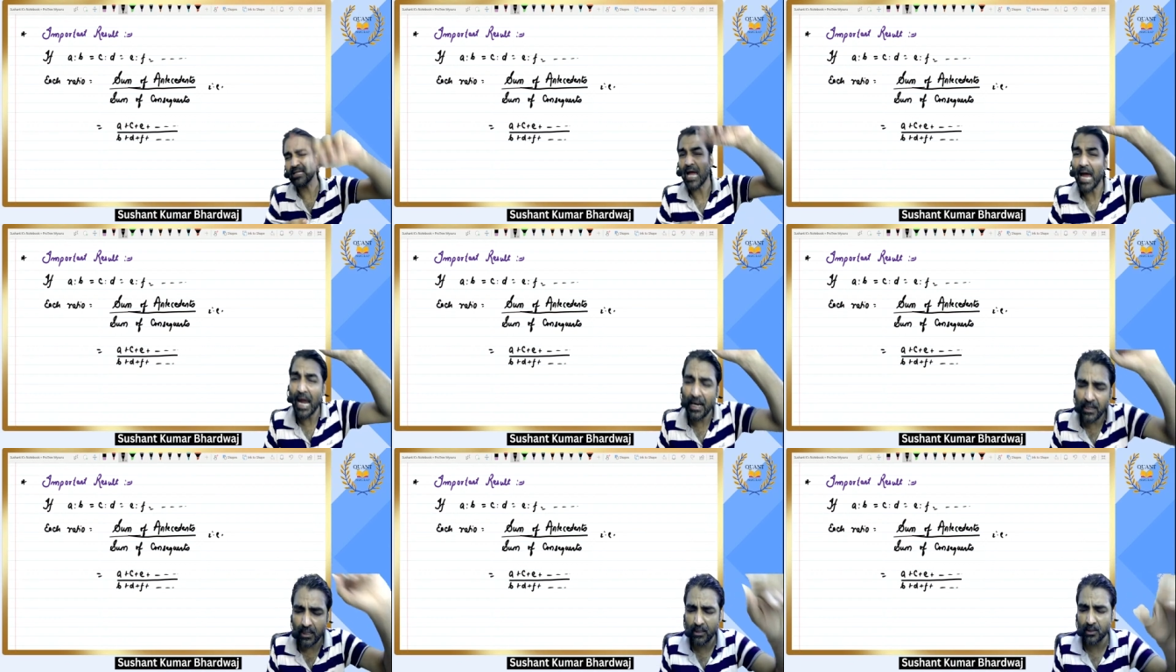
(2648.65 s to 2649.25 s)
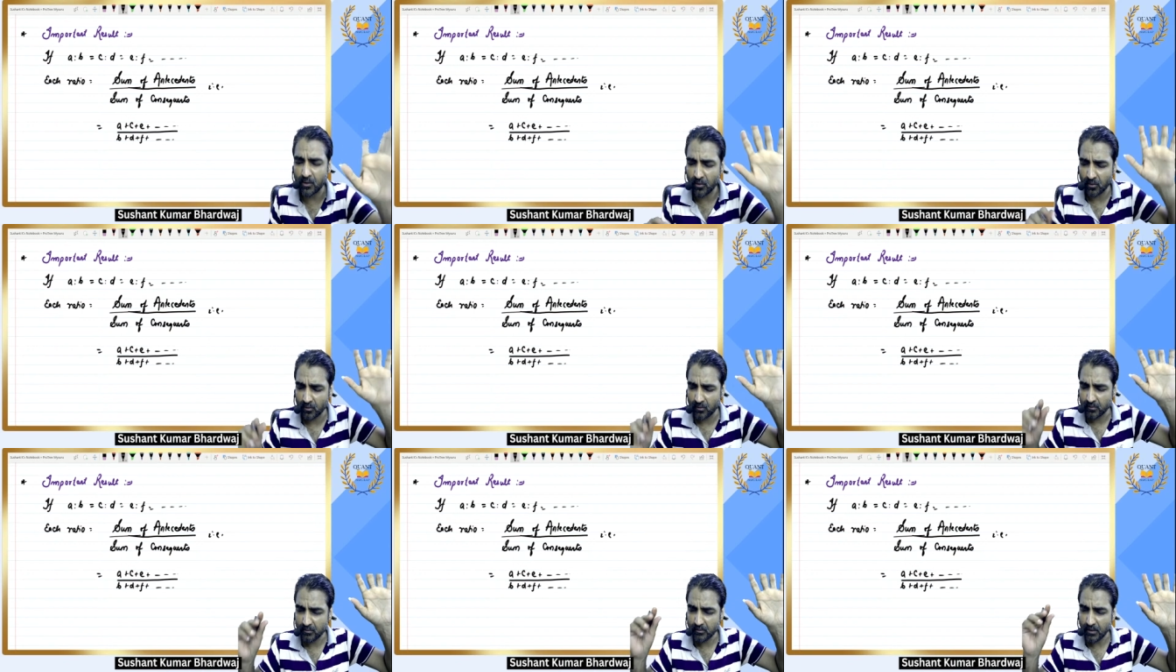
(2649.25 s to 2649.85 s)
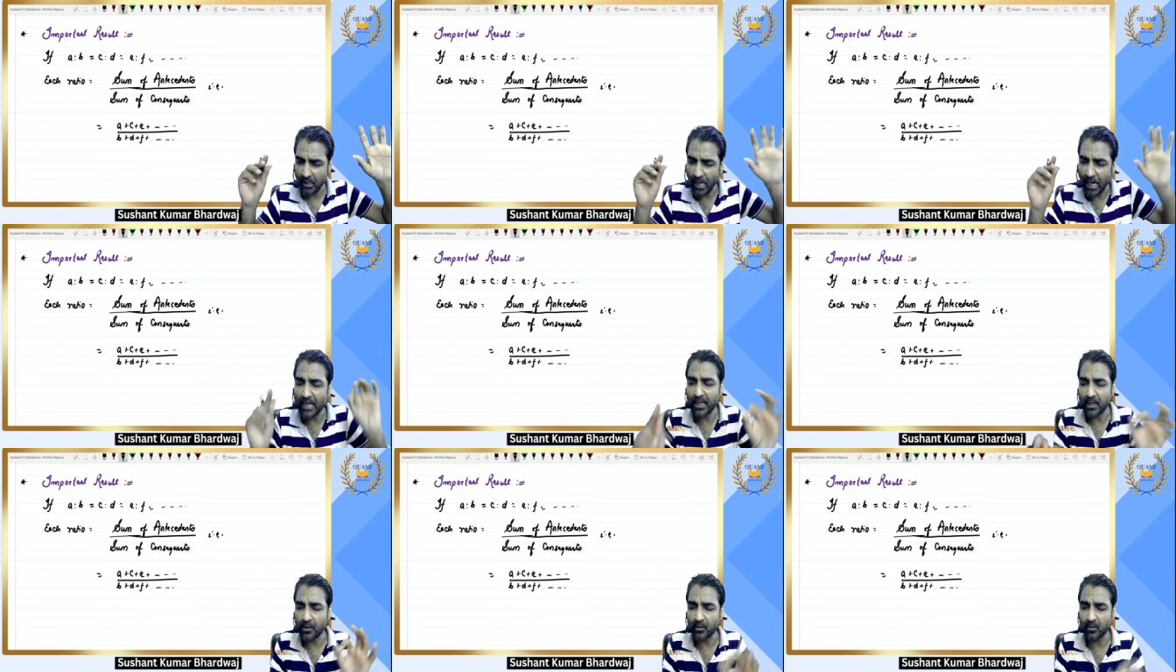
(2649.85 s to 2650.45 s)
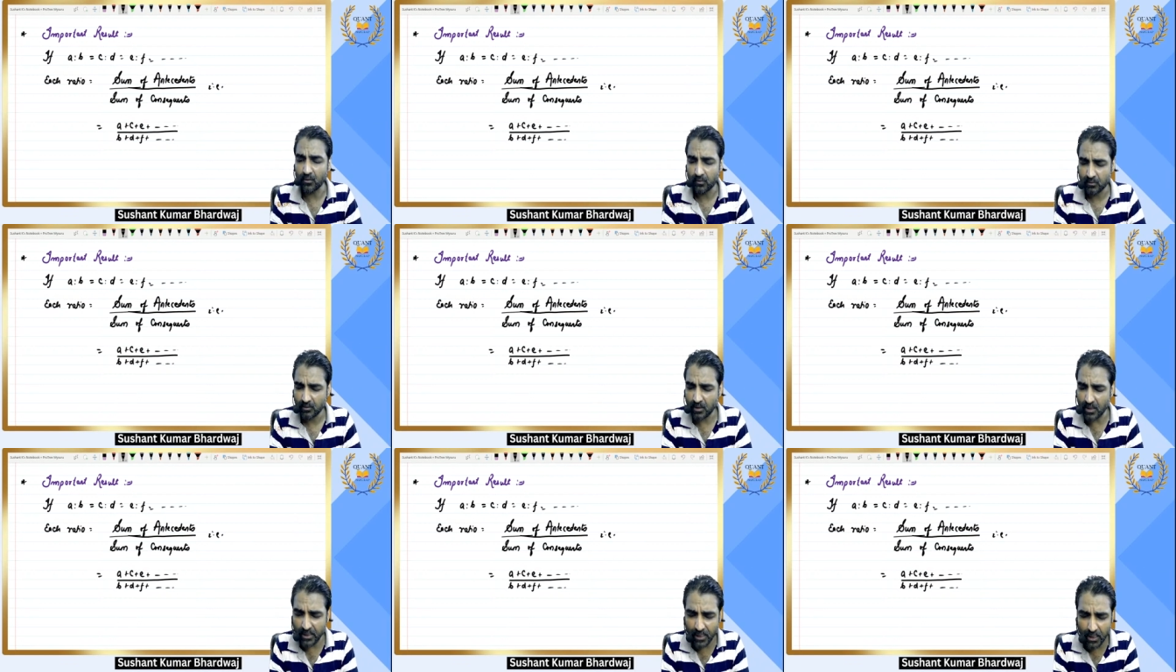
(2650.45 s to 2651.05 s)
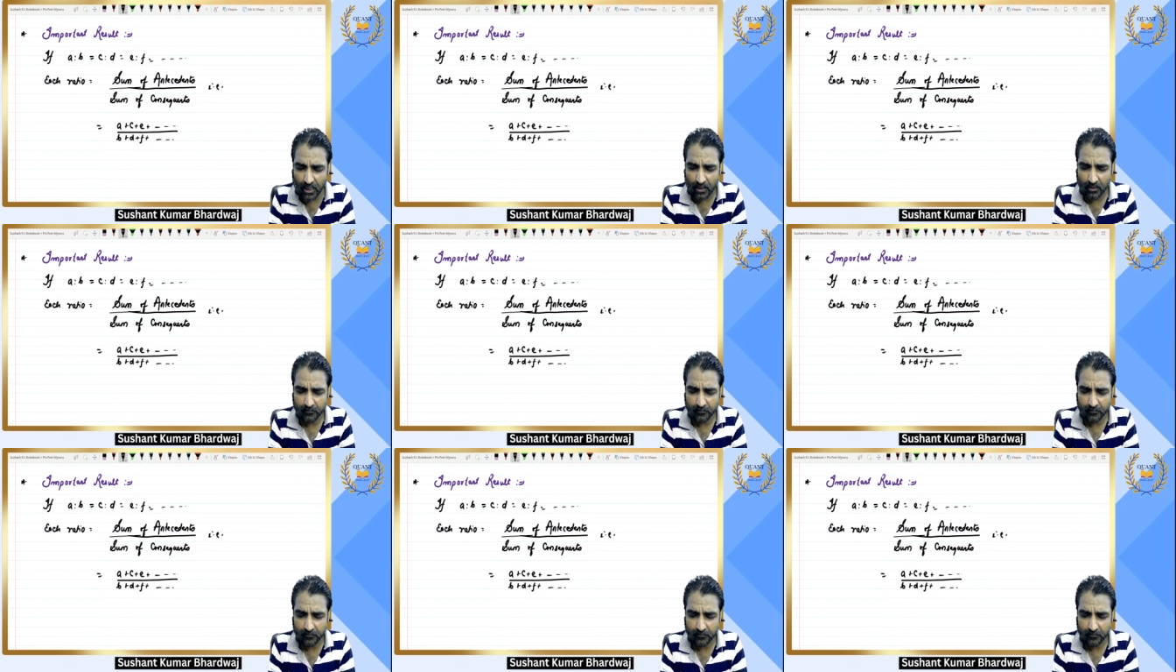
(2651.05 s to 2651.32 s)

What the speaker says: addendo. Clear?